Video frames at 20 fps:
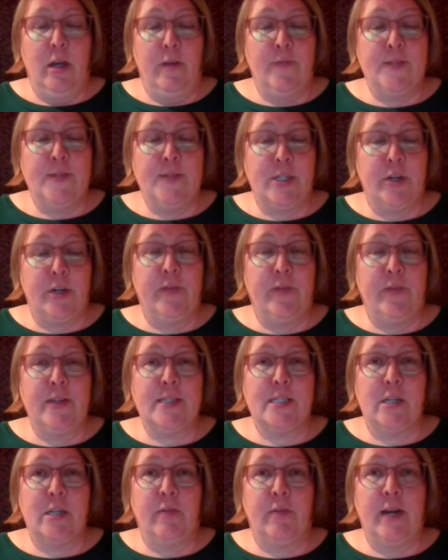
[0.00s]
of
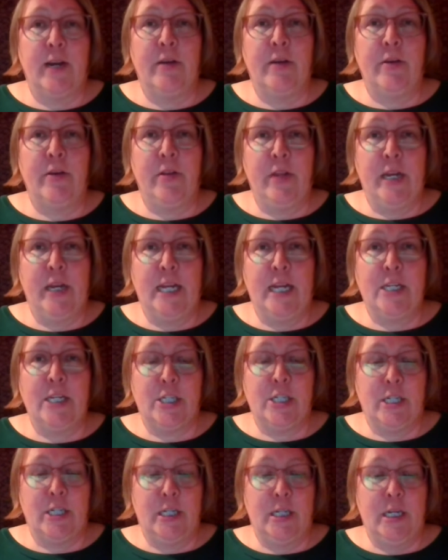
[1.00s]
service around the
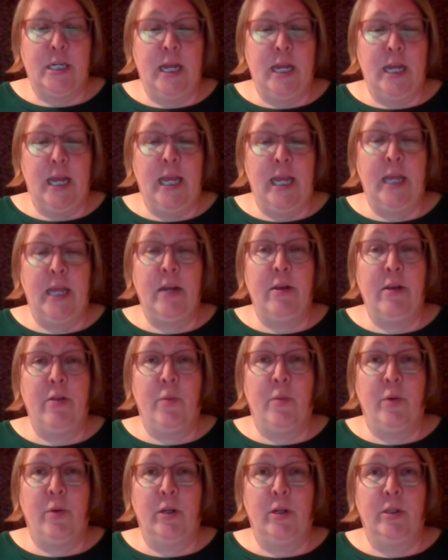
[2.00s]
nation and
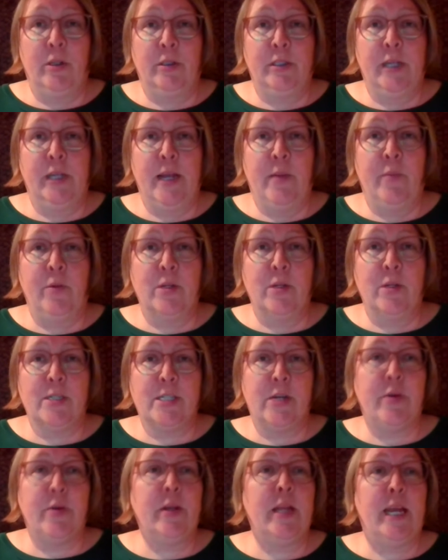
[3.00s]
the world. And we're
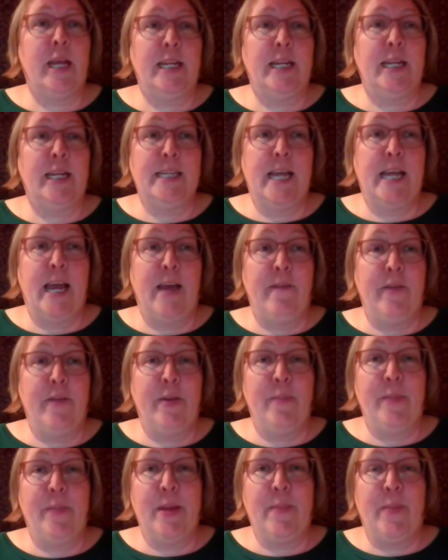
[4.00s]
so delighted to have
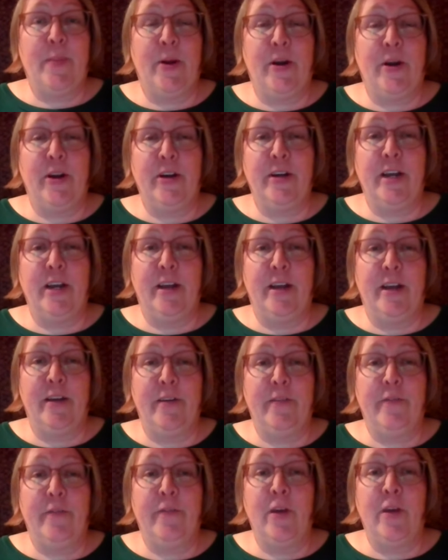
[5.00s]
him be part
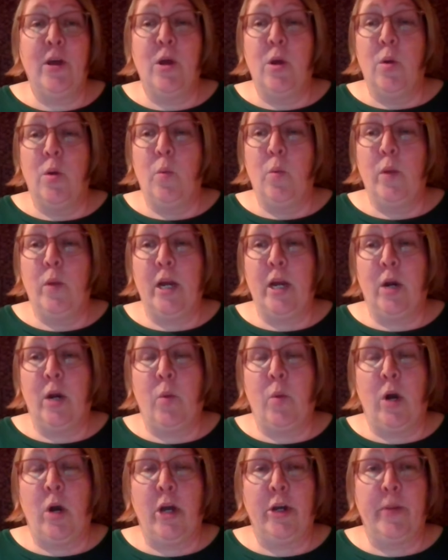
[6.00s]
of We
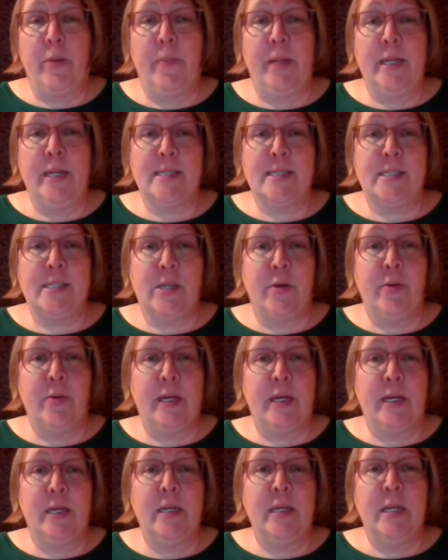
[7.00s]
Are Water
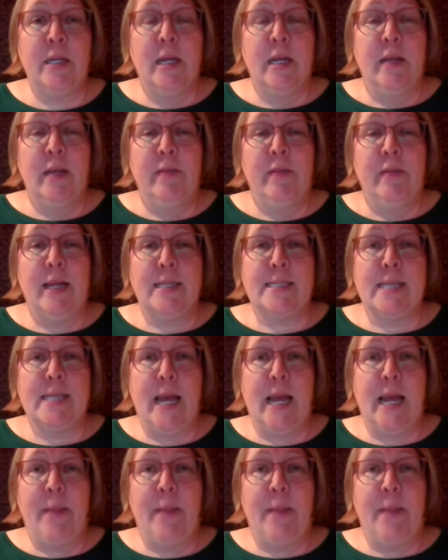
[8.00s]
Minnesota that's
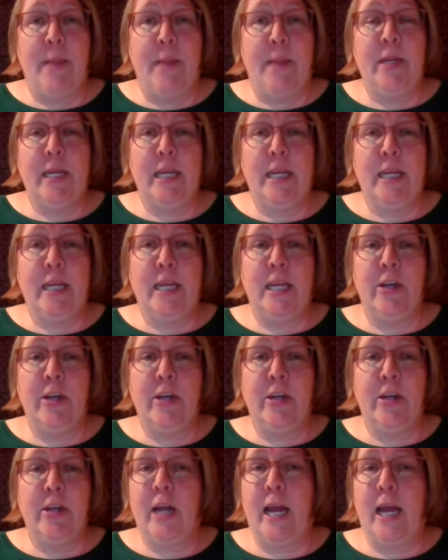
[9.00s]
happening
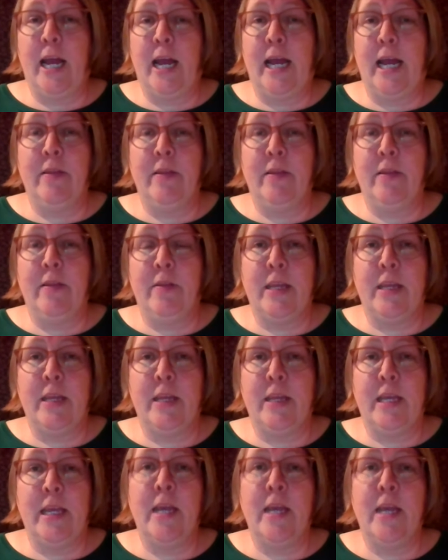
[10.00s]
here at
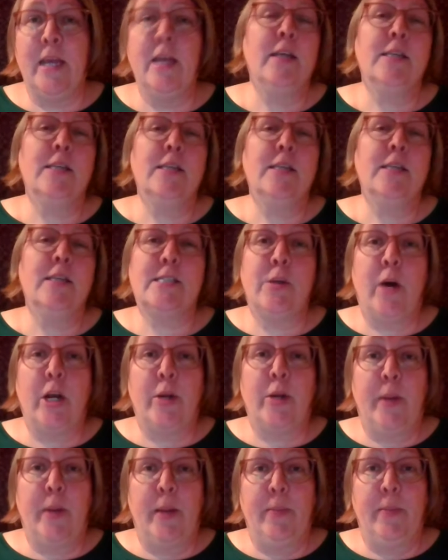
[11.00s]
the
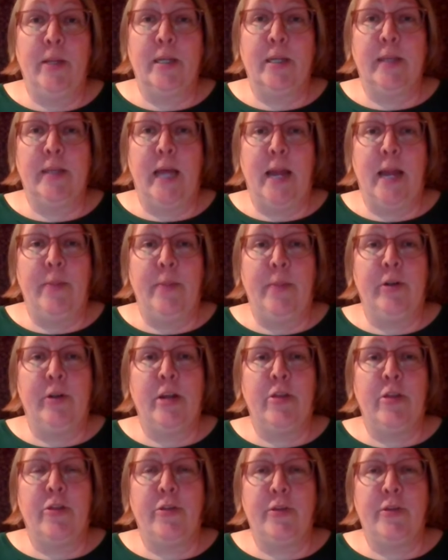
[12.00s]
Stillwater Public
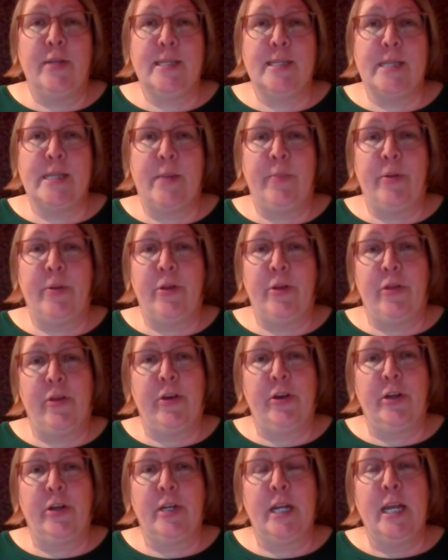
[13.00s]
Library through
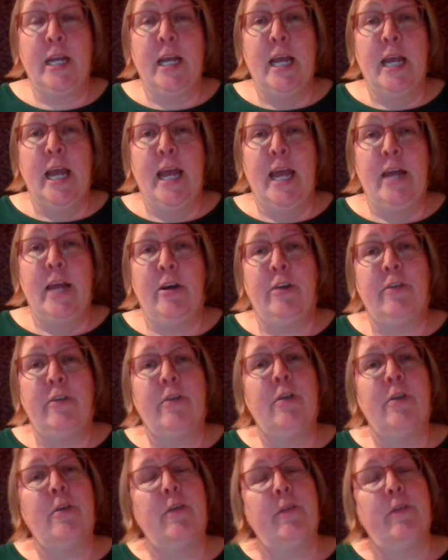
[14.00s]
December 3rd. And
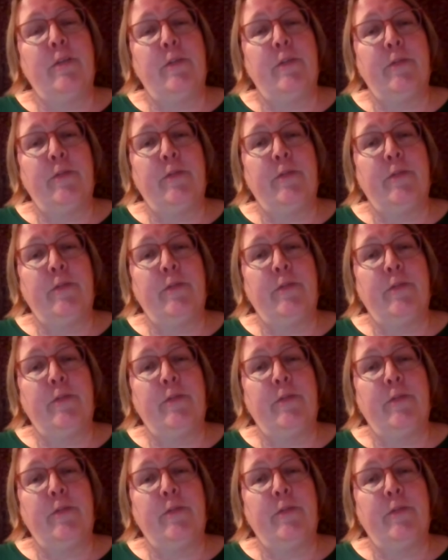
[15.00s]
I'll